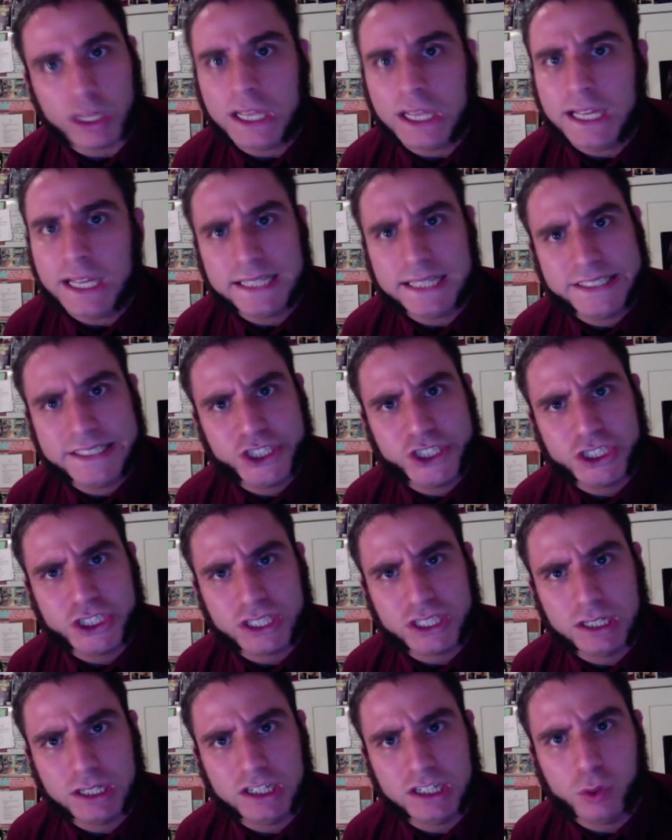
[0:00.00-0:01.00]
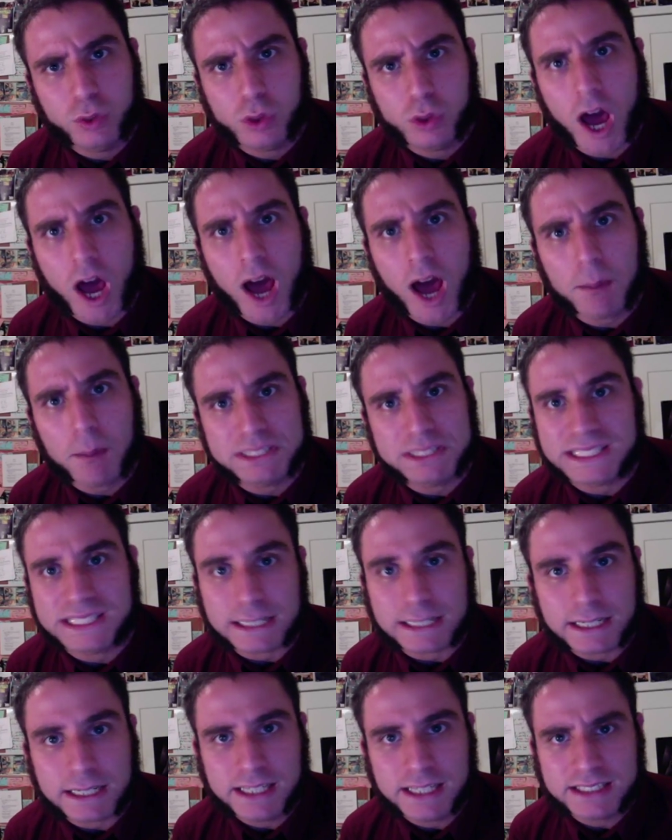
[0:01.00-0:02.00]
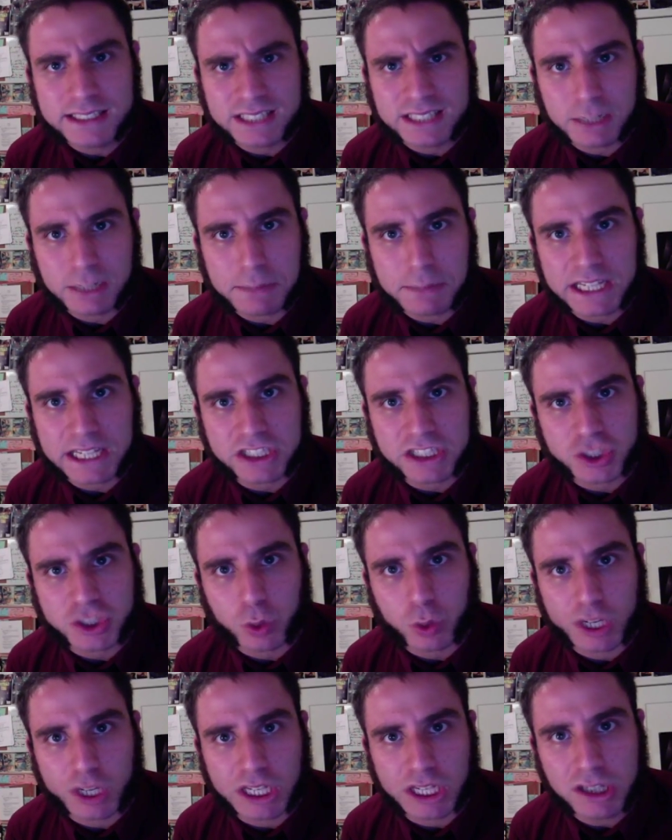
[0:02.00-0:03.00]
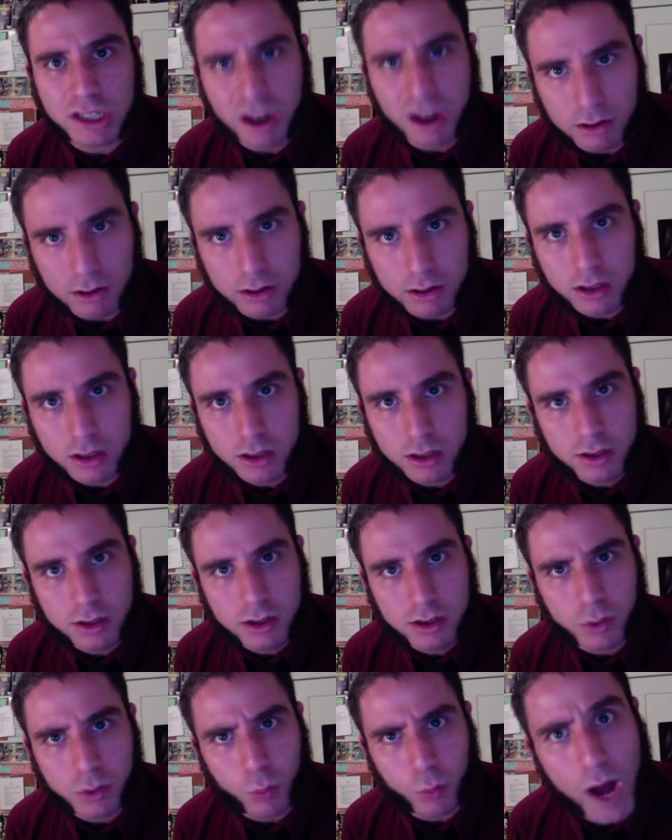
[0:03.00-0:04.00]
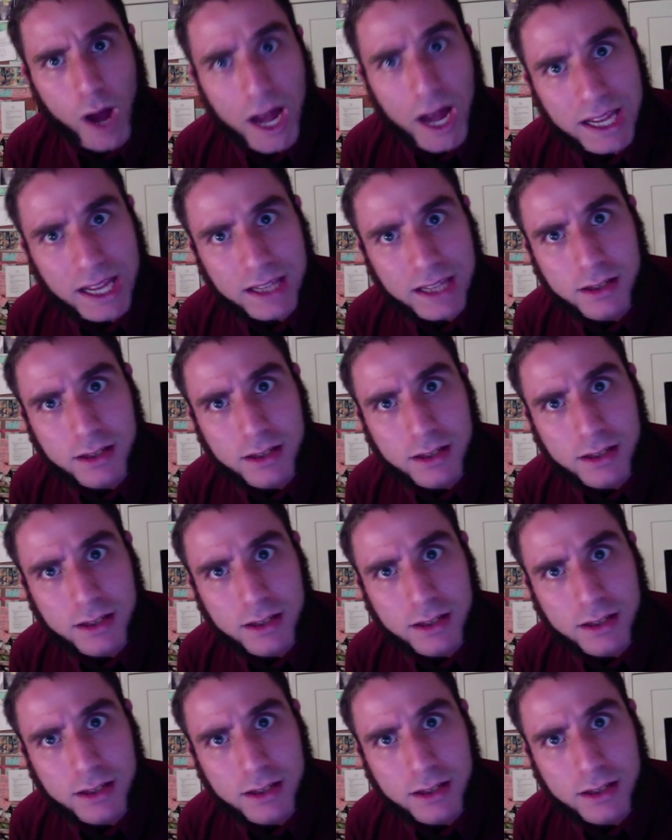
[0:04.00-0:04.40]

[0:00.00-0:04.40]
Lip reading: It's just gonna do the opposite. It's gonna make your story dull. Why?